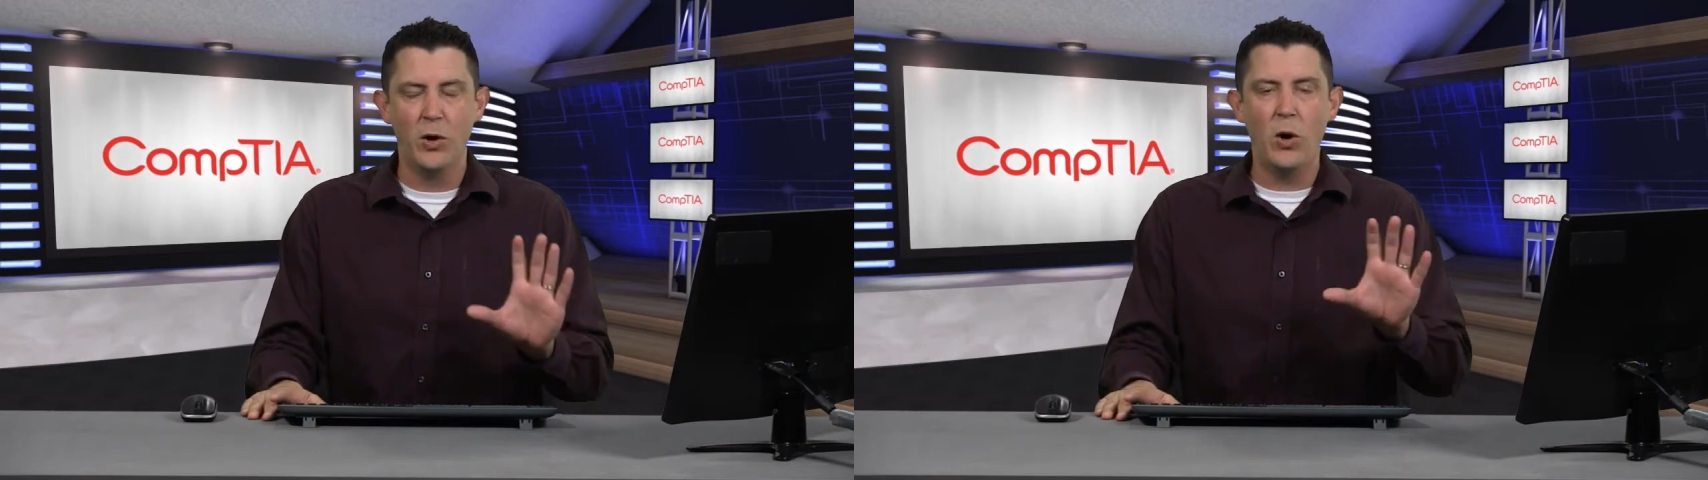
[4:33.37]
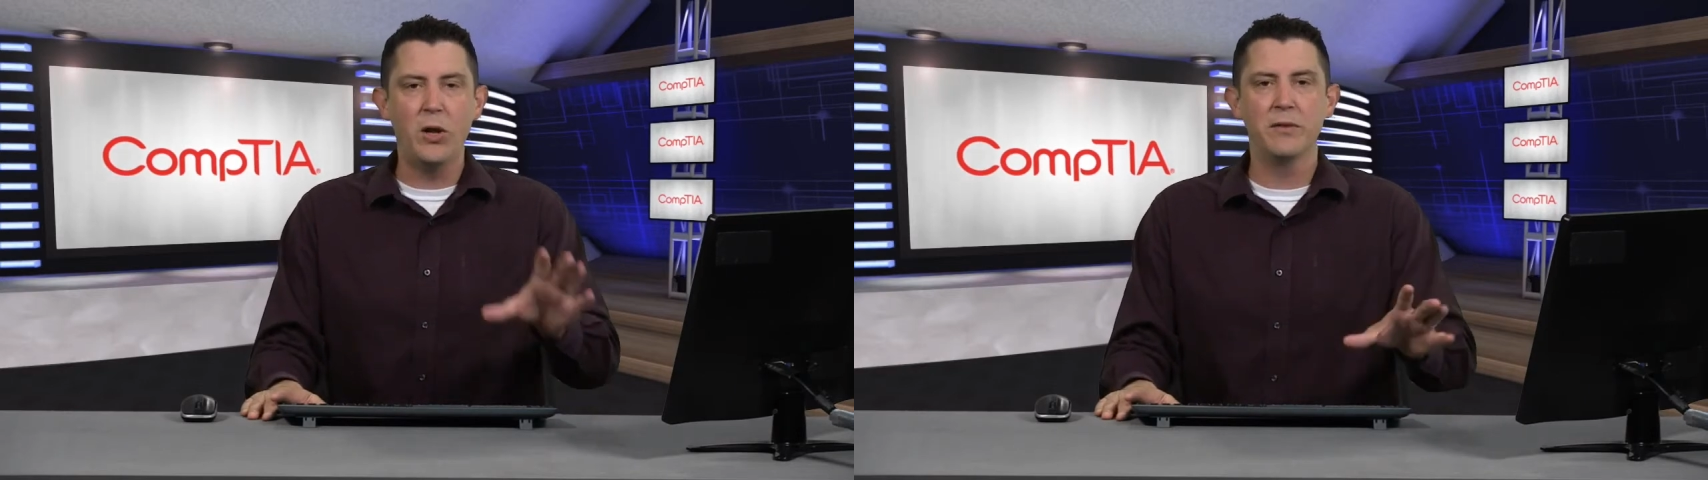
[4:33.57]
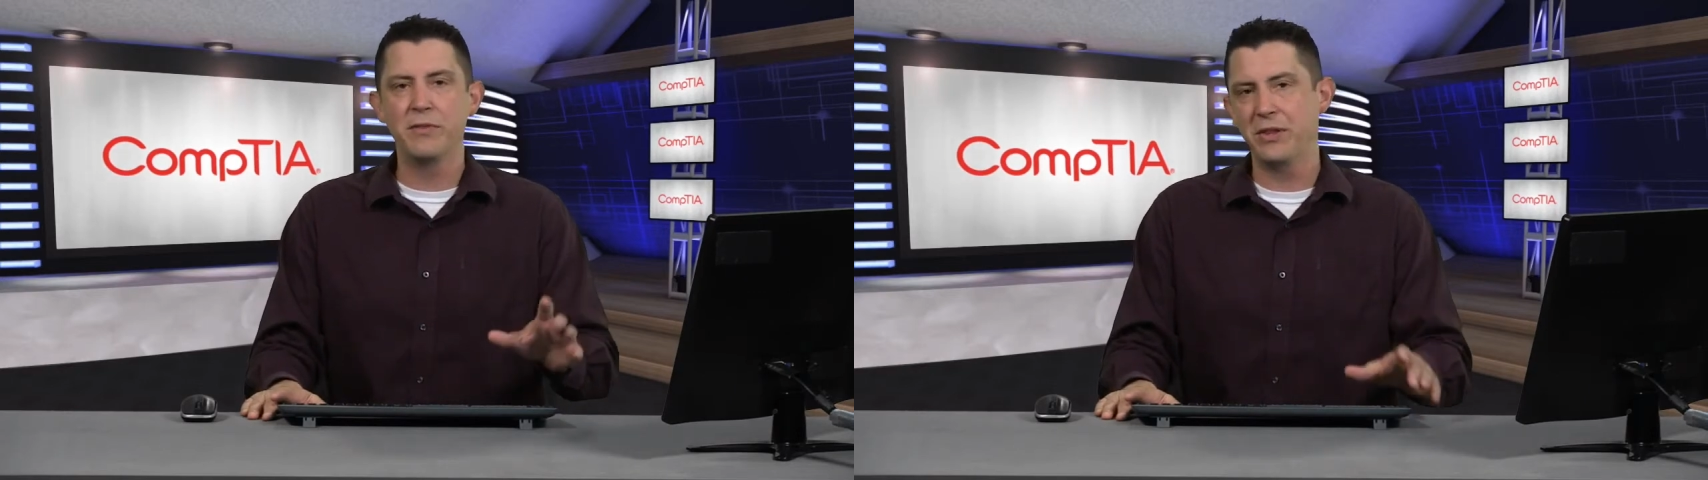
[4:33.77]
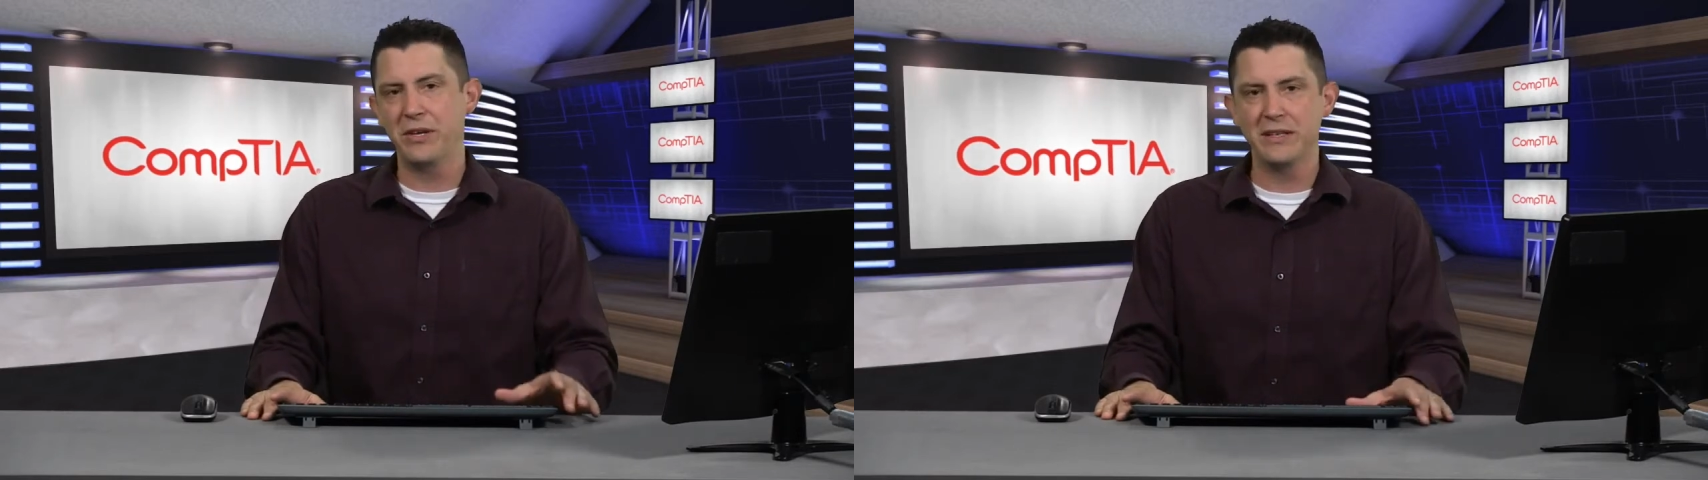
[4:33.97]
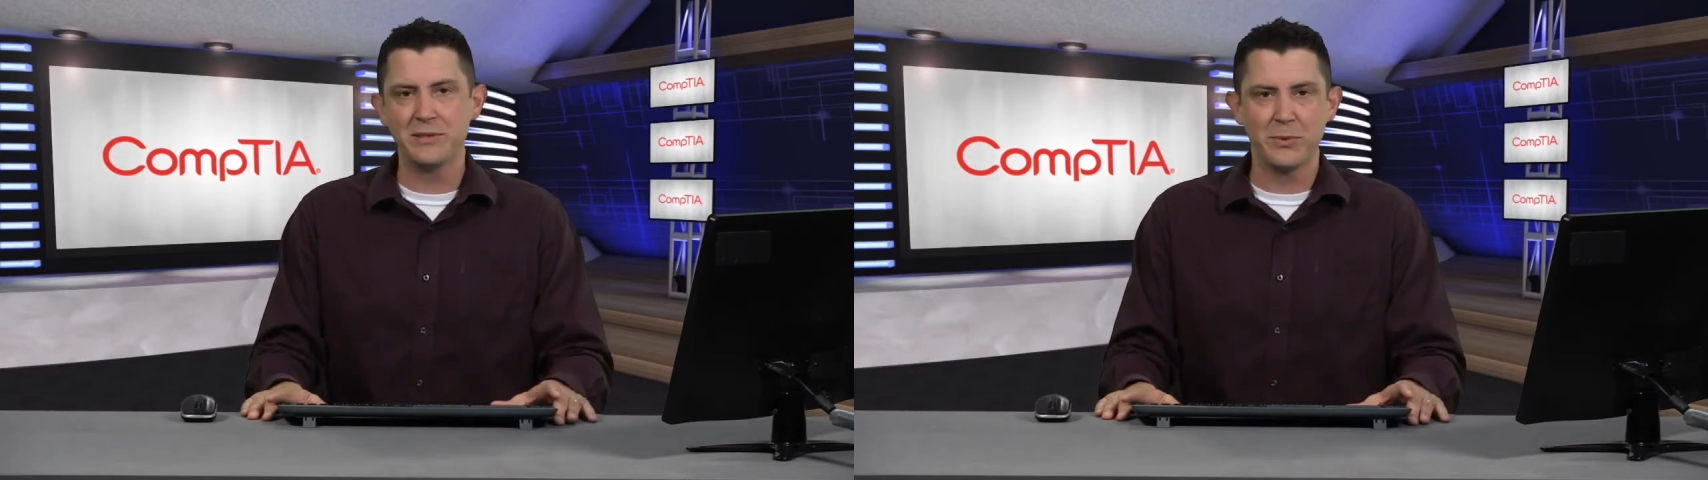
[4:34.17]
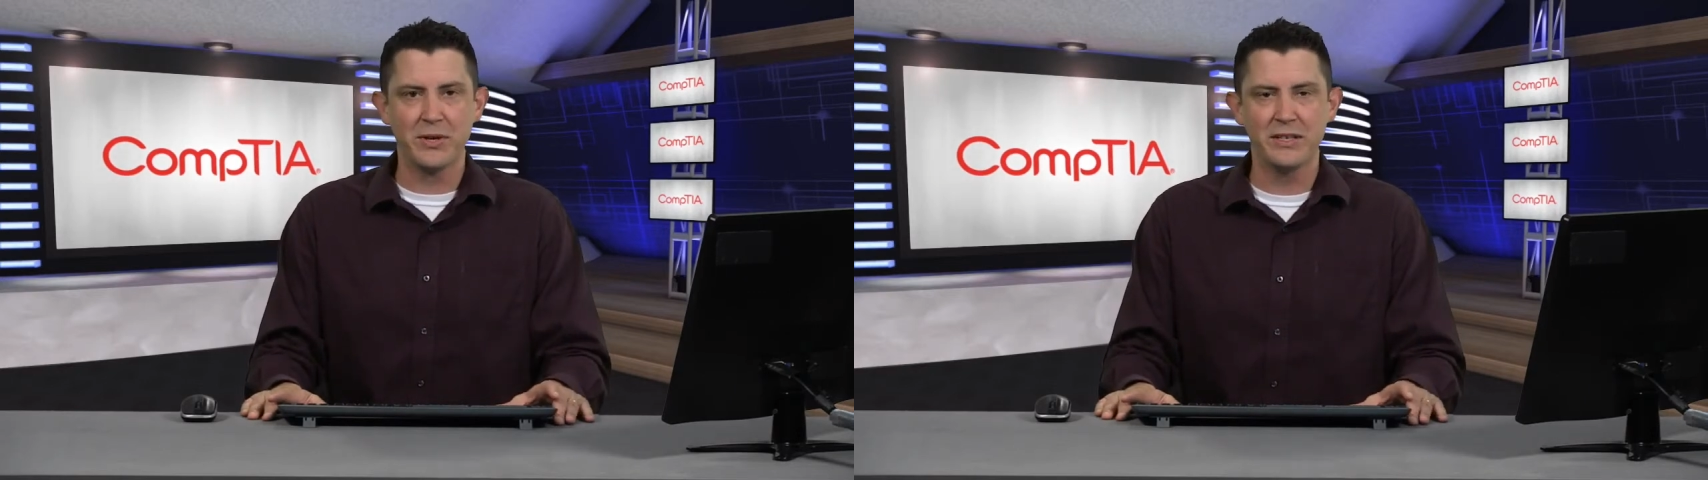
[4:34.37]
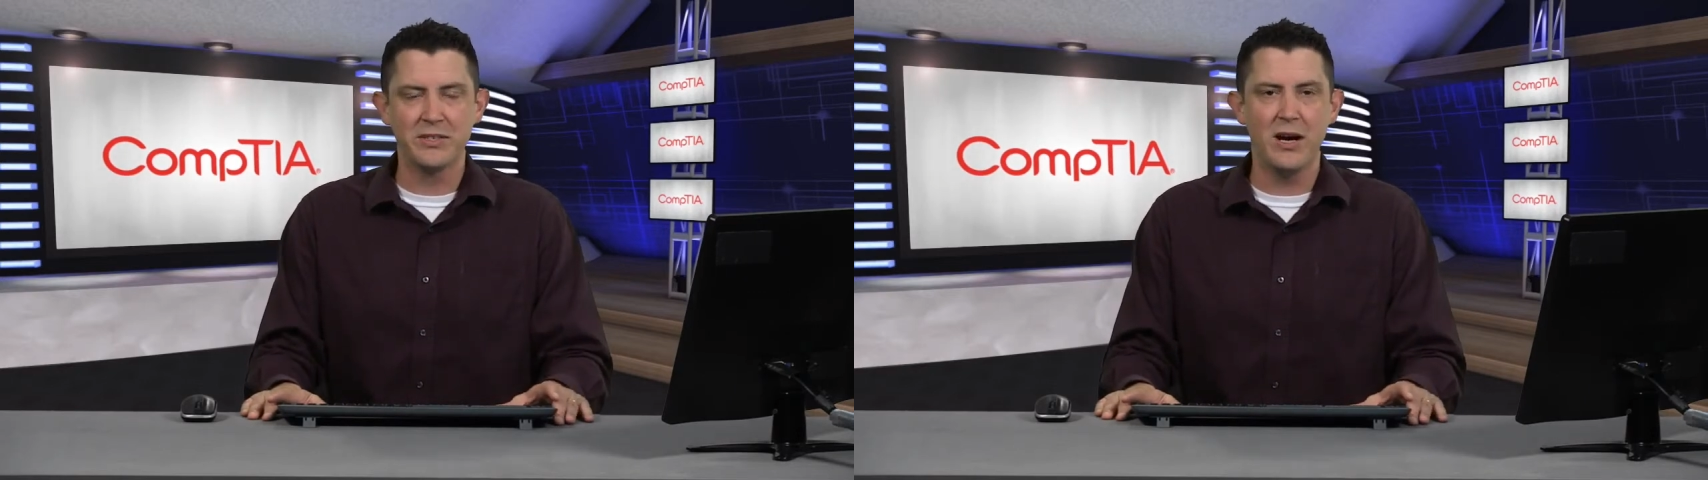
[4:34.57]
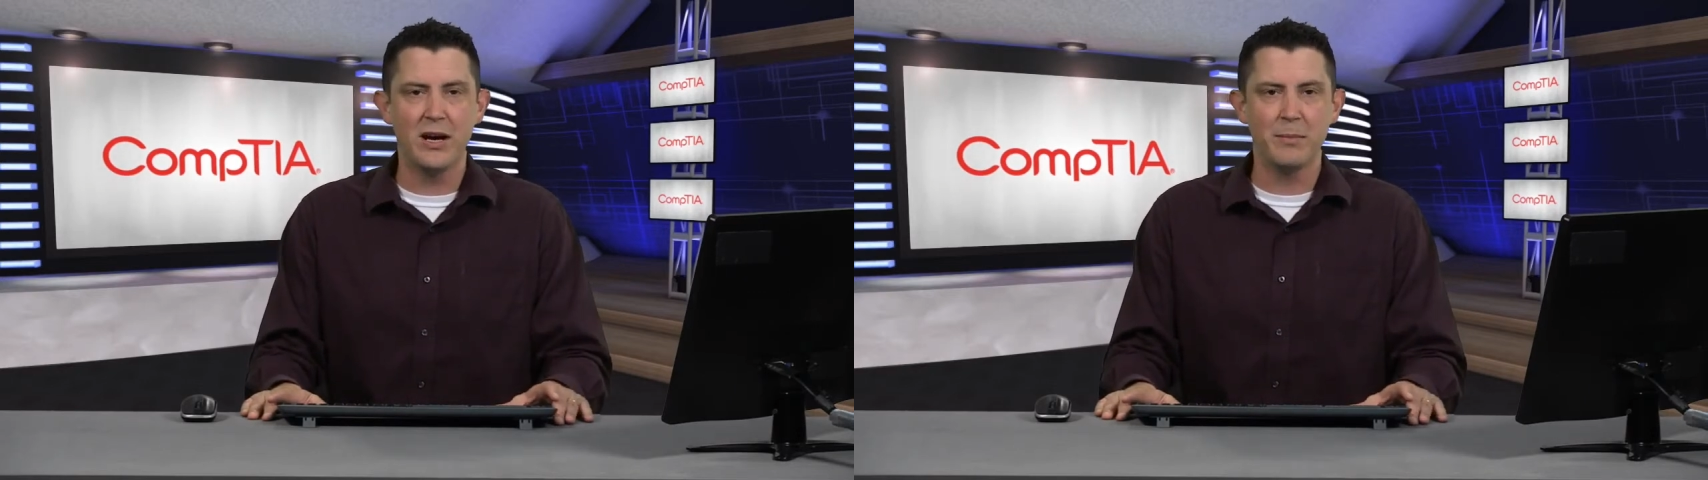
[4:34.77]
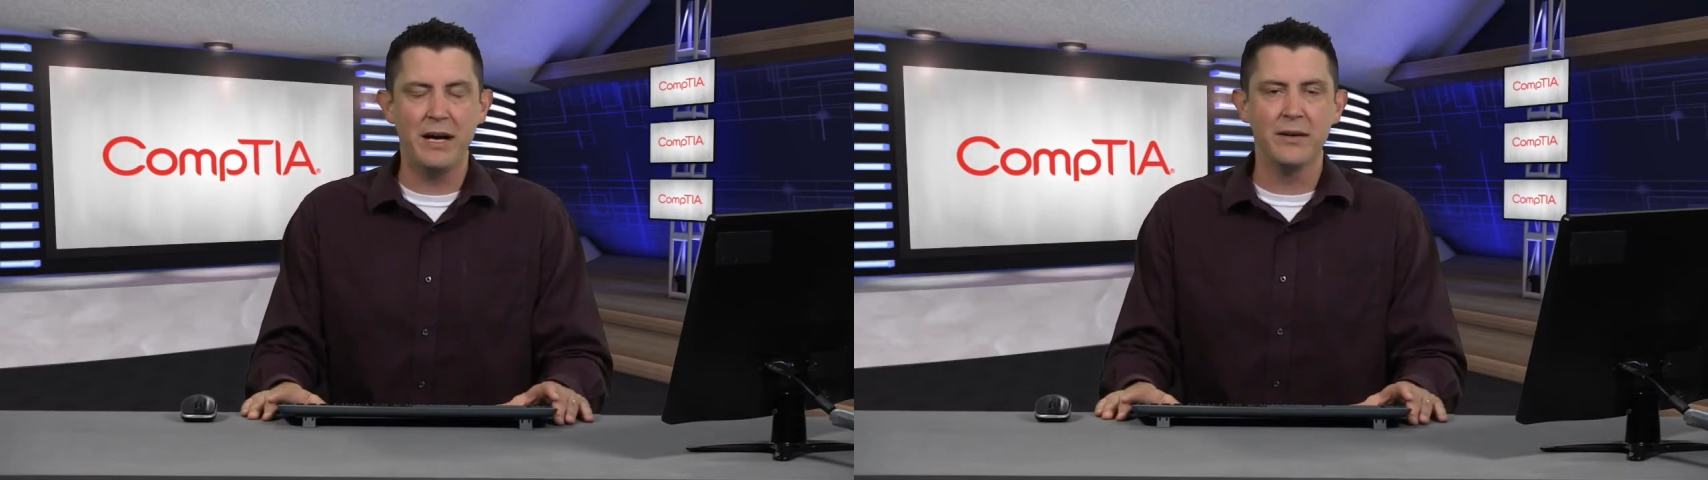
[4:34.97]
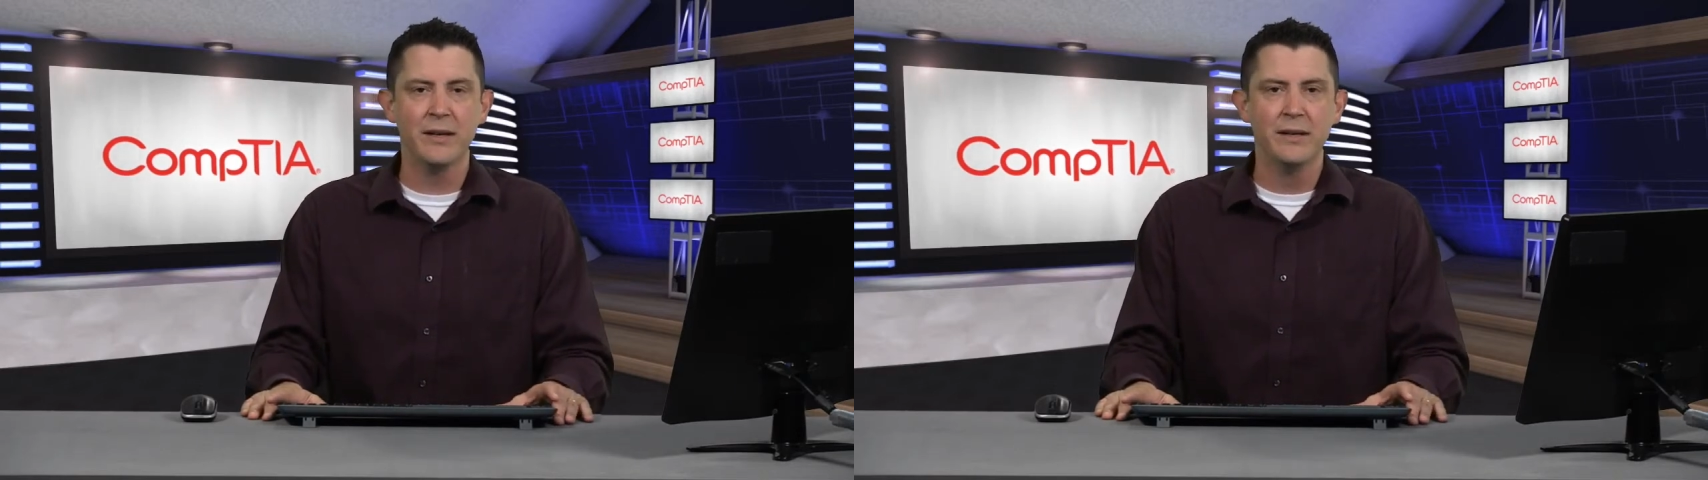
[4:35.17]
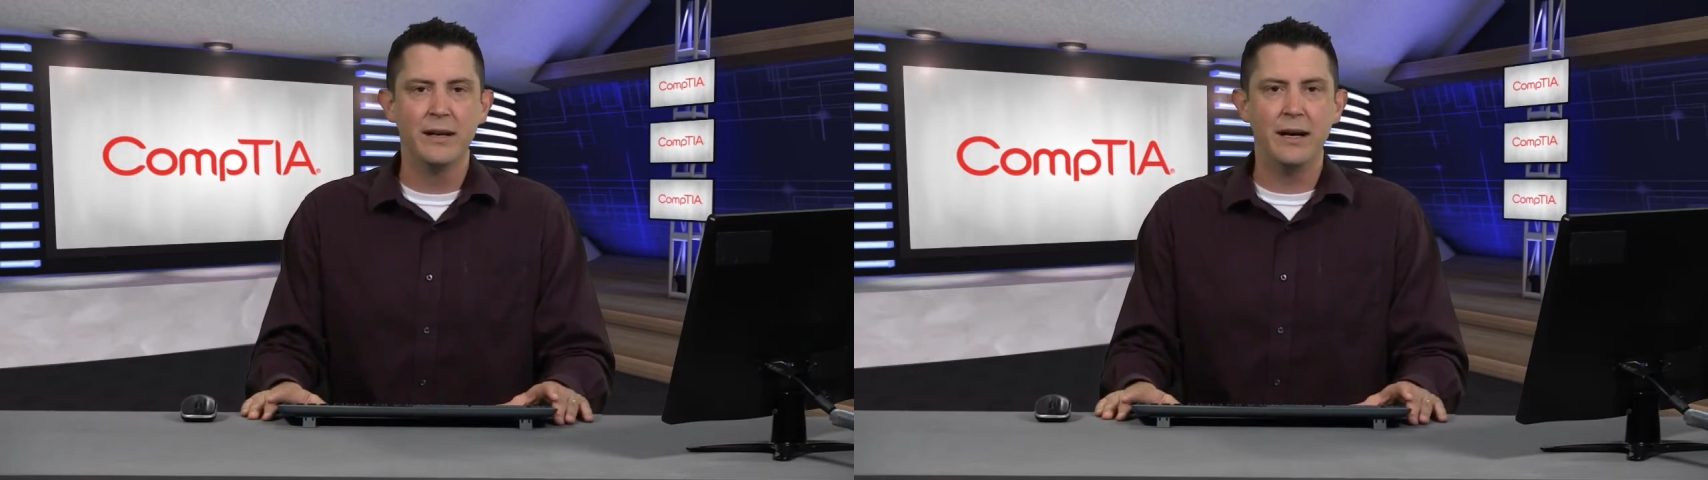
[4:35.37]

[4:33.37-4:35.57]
all of the things that we're going to talk about